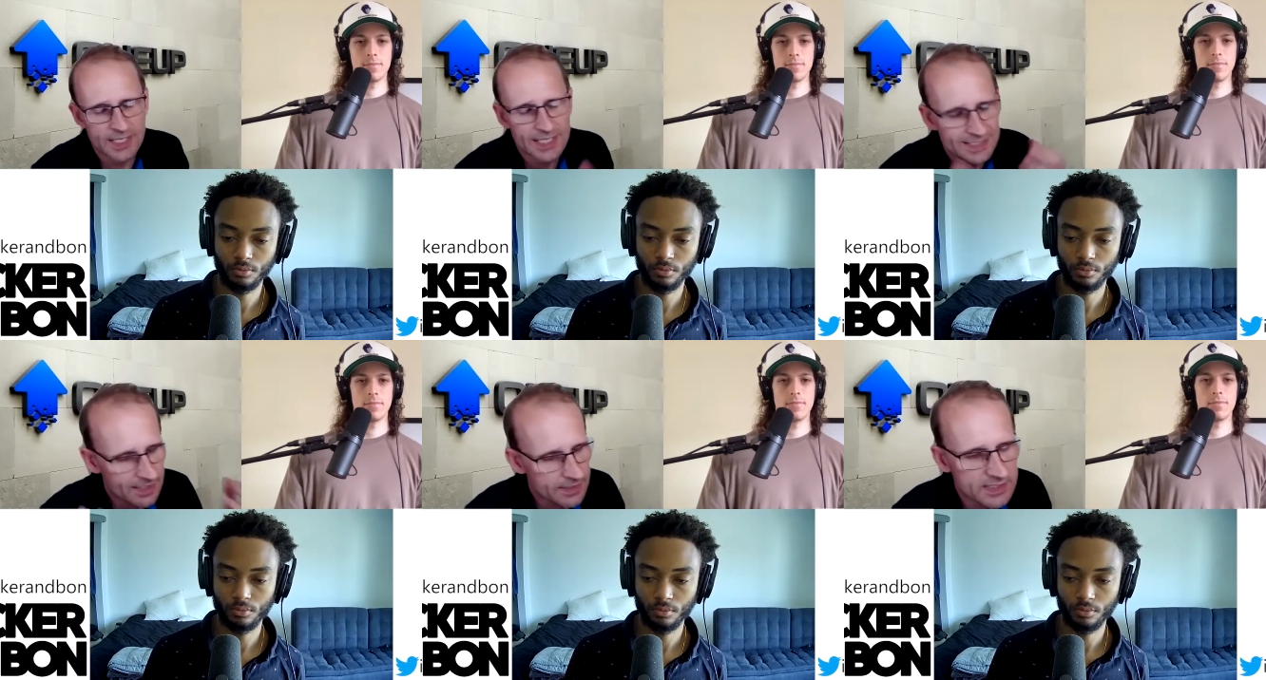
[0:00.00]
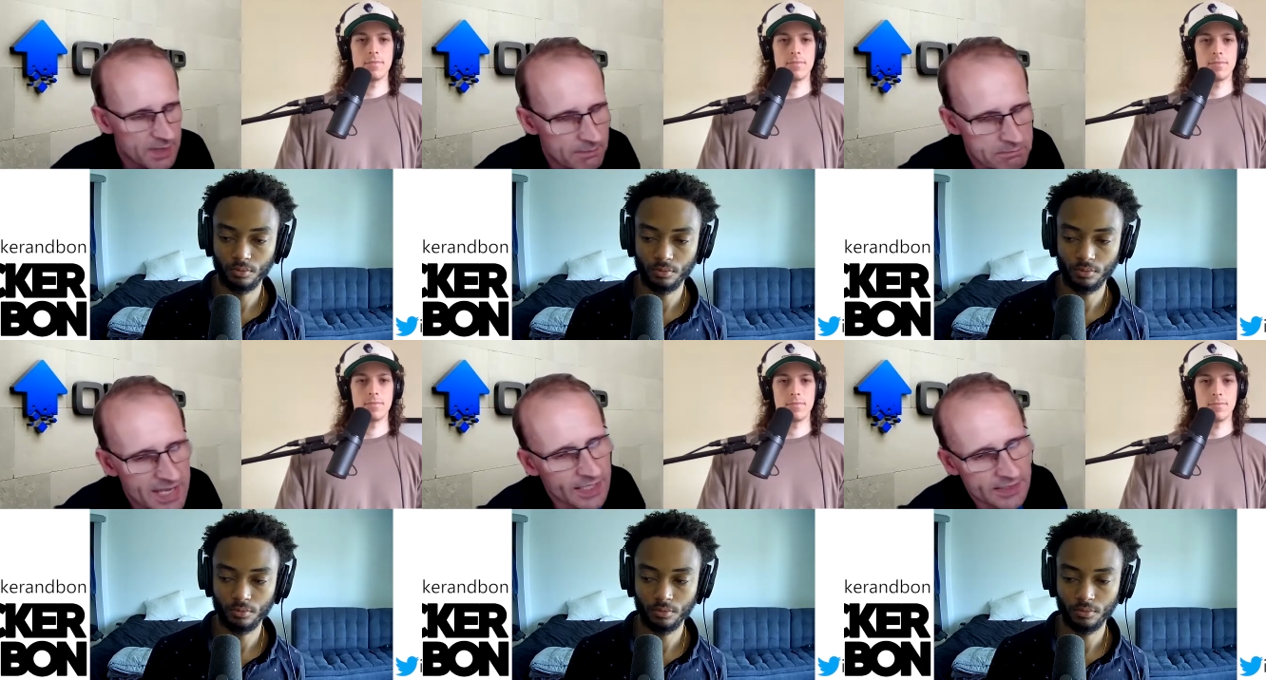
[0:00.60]
Speaker 1: so there's going to be a
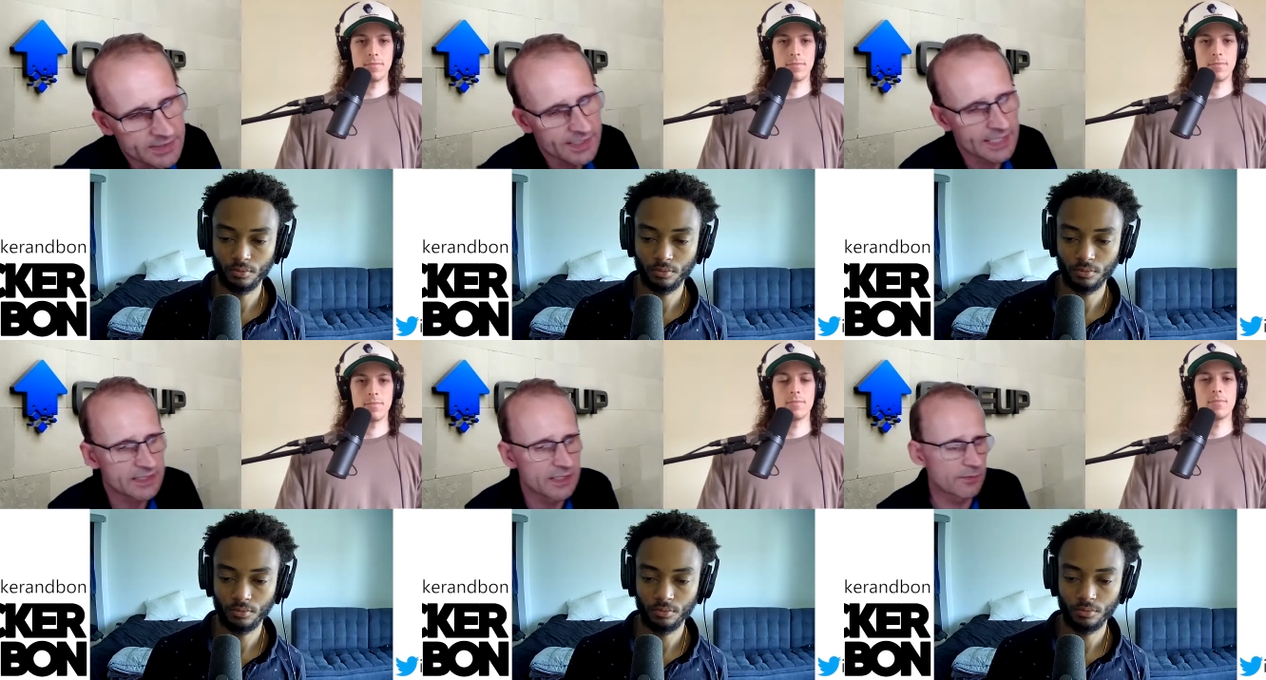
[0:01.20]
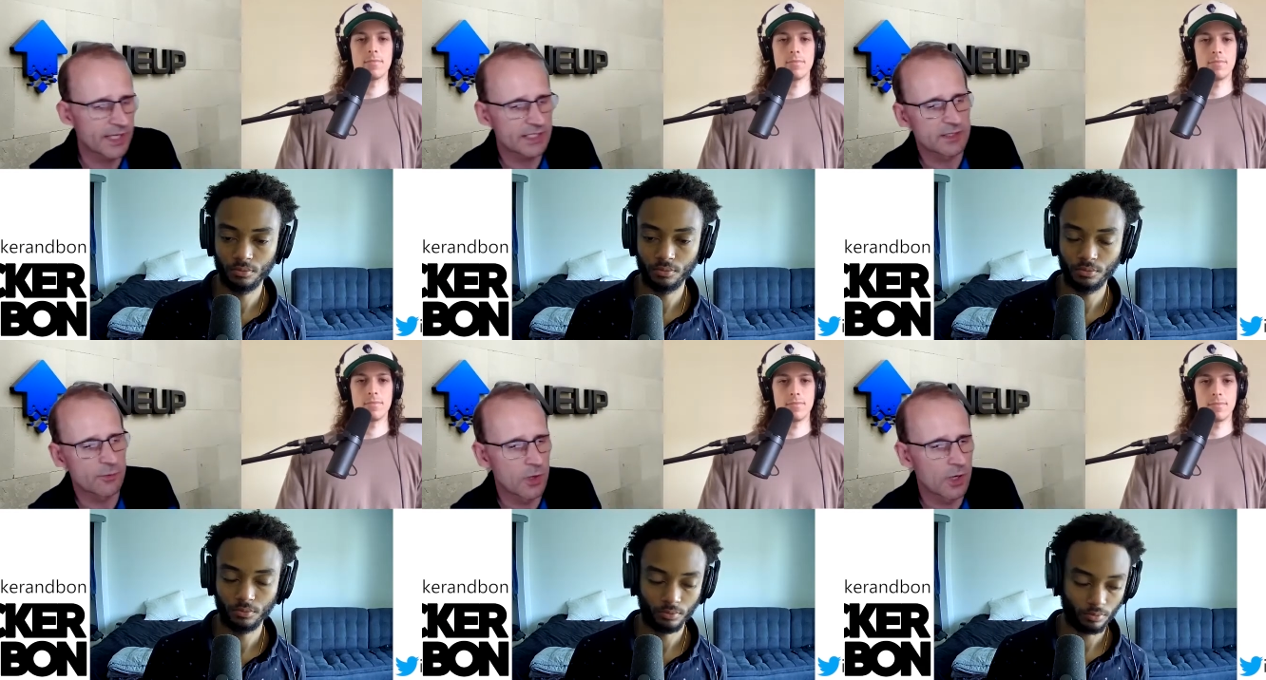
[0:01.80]
mix, and that's the that's the
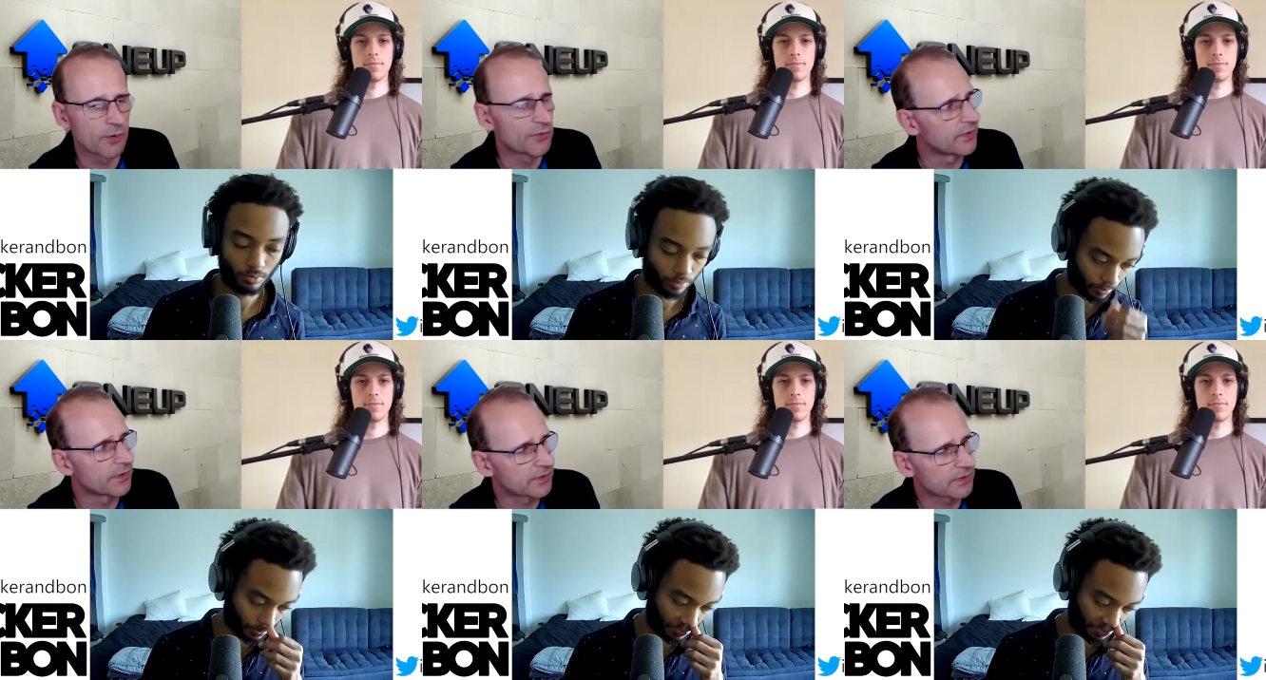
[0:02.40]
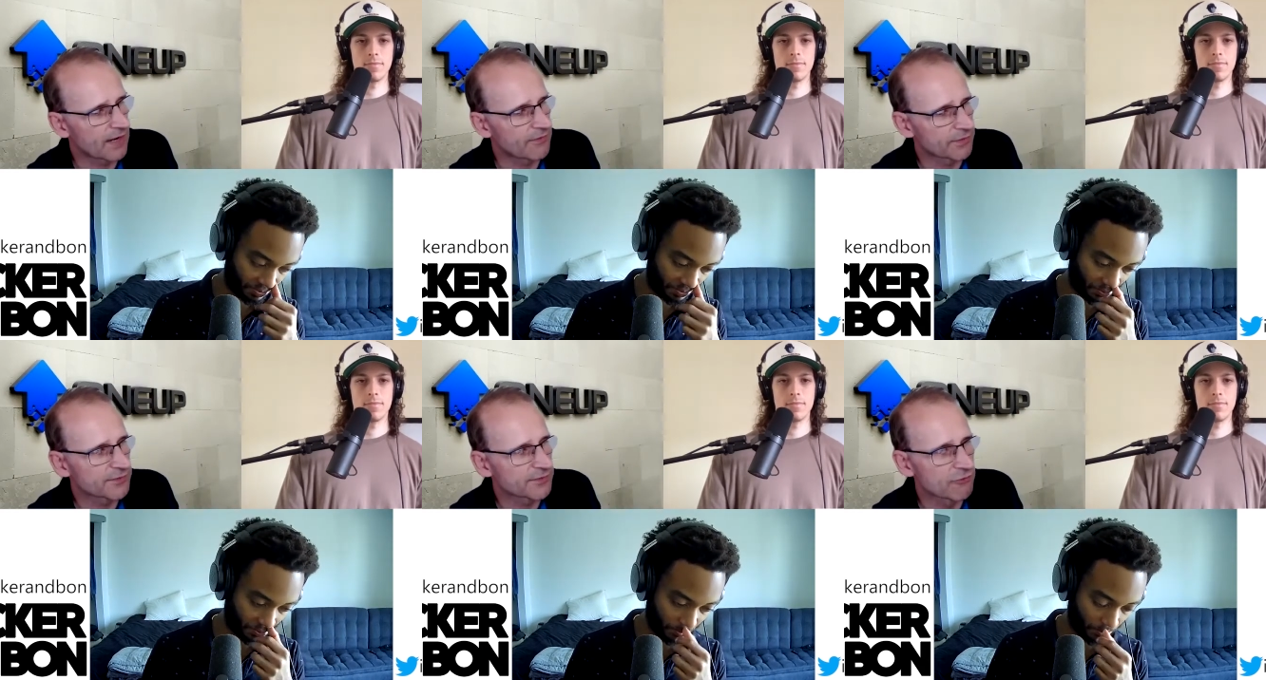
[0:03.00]
world that, that
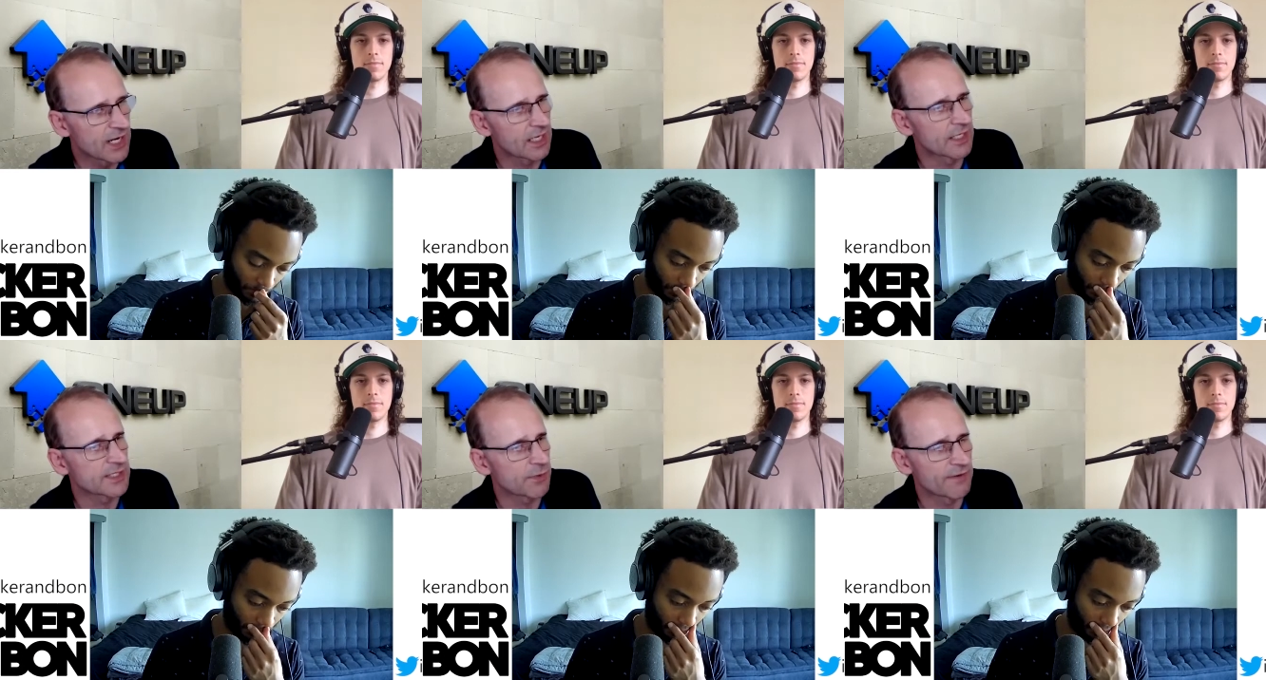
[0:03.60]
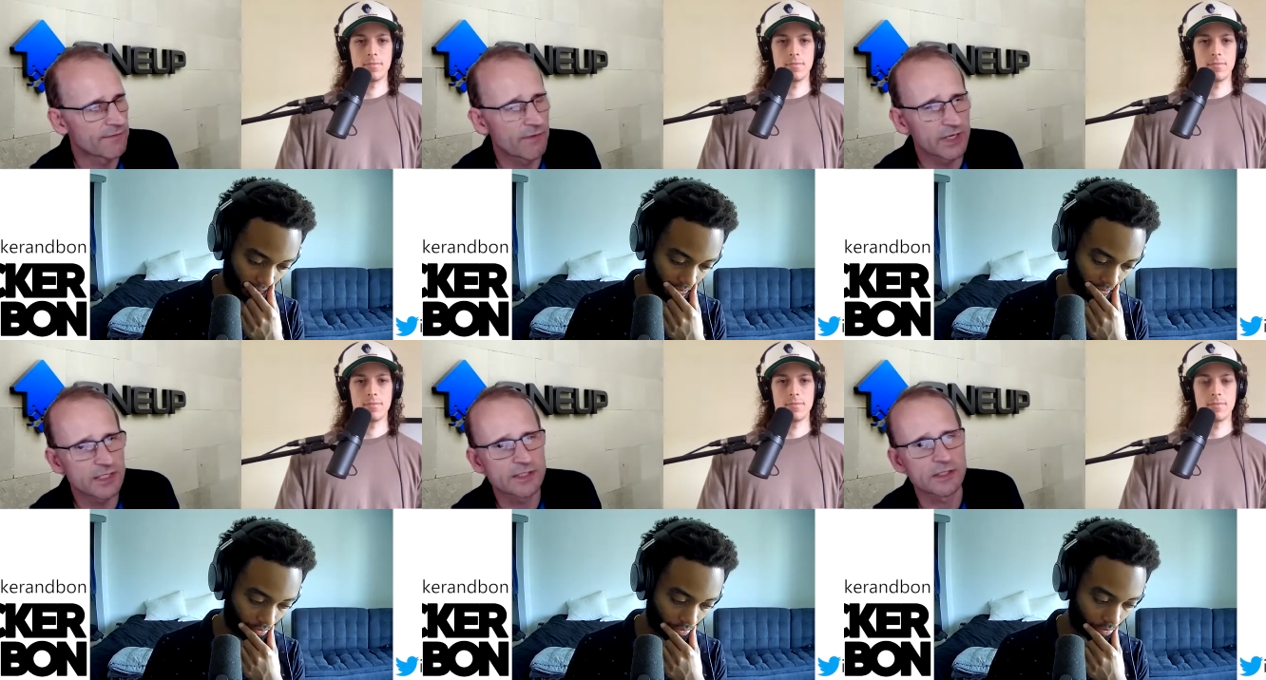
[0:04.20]
everyone's realised we're evolving
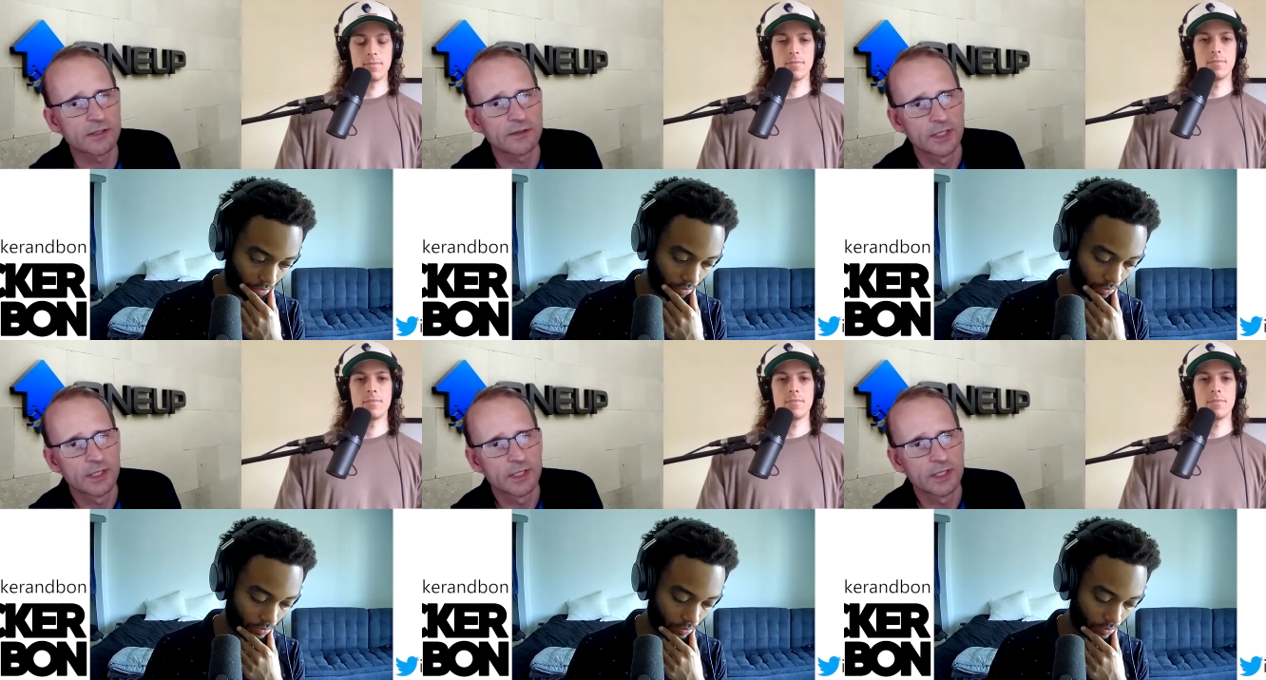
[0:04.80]
into.